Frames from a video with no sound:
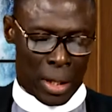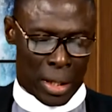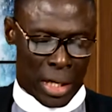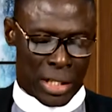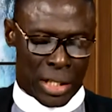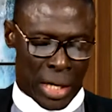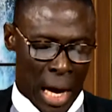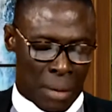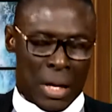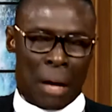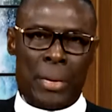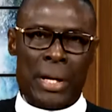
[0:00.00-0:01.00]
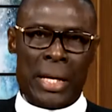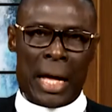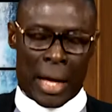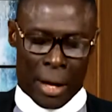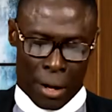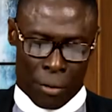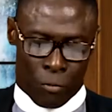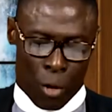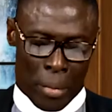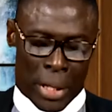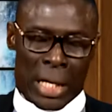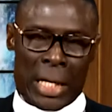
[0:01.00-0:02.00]
The scribes have been there
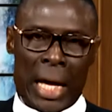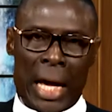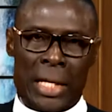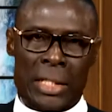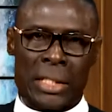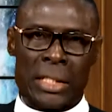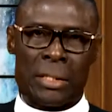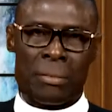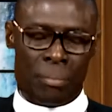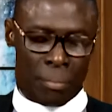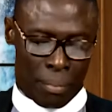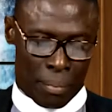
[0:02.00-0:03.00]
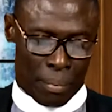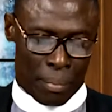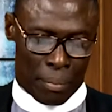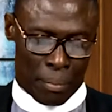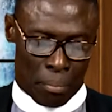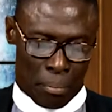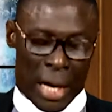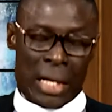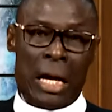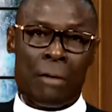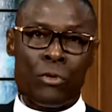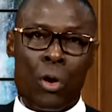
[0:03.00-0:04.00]
for many years, but
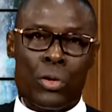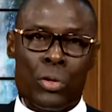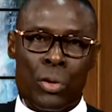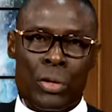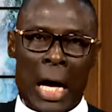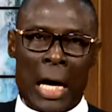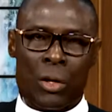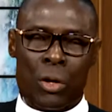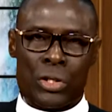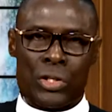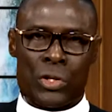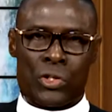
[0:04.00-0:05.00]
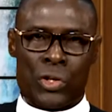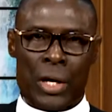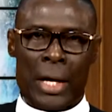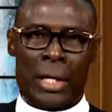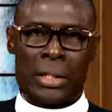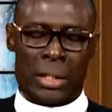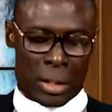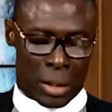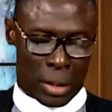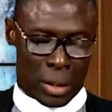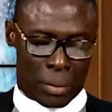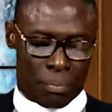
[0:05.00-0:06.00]
they have not known our Lord Jesus Christ.
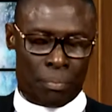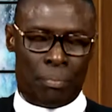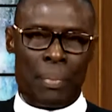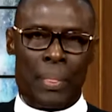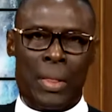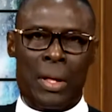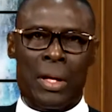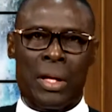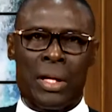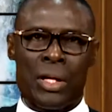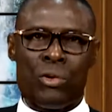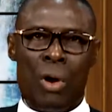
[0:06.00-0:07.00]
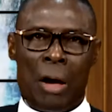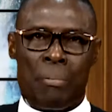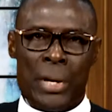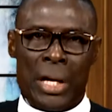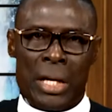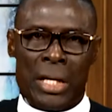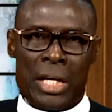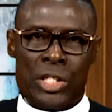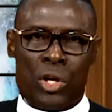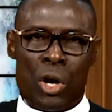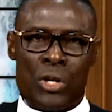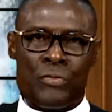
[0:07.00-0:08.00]
You have been in the
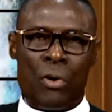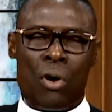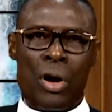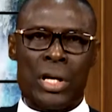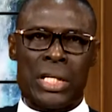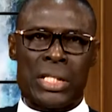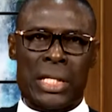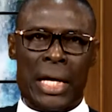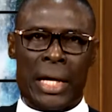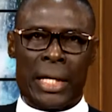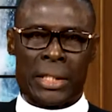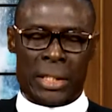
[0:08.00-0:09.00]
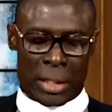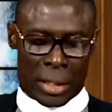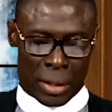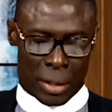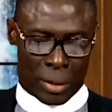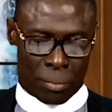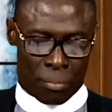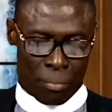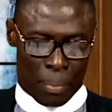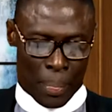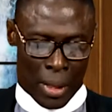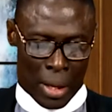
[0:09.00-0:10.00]
church for all these years.
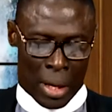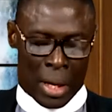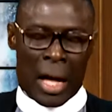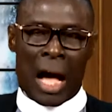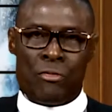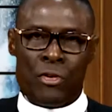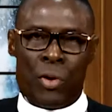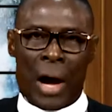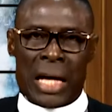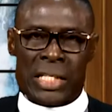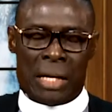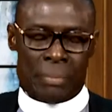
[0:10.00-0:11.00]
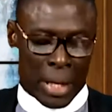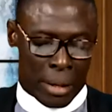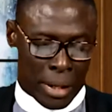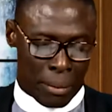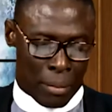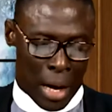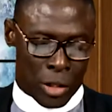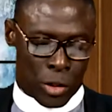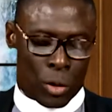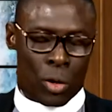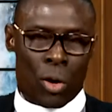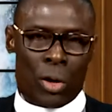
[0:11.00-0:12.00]
Have you accepted him
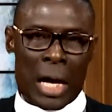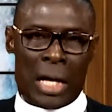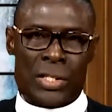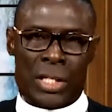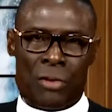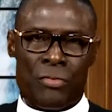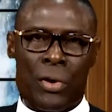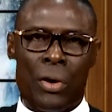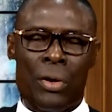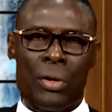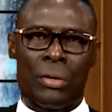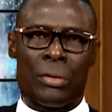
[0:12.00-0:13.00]
as your Lord and Savior?